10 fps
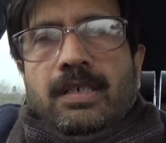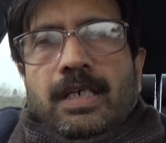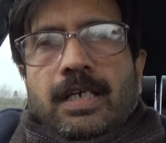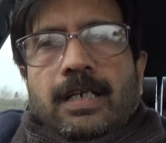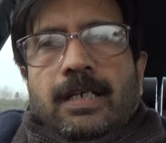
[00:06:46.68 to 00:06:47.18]

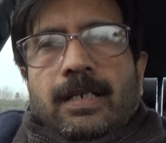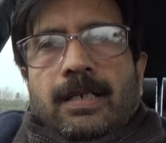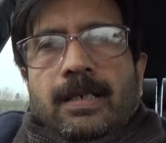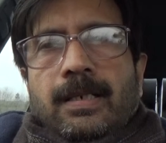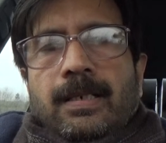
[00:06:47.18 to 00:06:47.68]
And
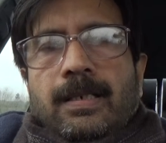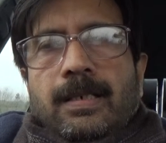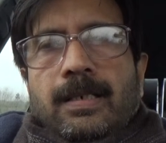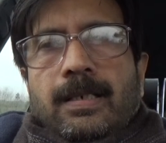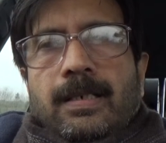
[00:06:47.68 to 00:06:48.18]
uh,
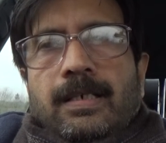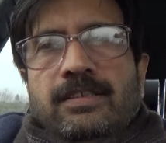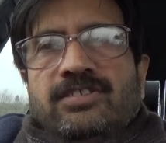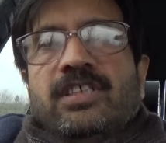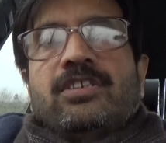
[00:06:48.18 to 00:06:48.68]

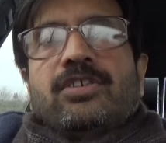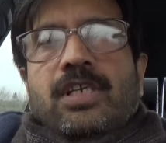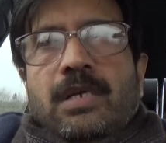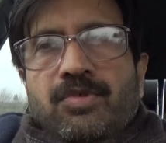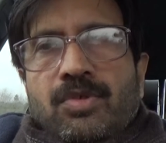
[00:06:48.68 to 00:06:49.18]
this is another
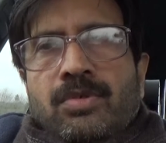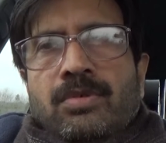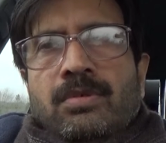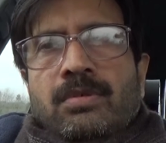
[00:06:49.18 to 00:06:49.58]
type, you know,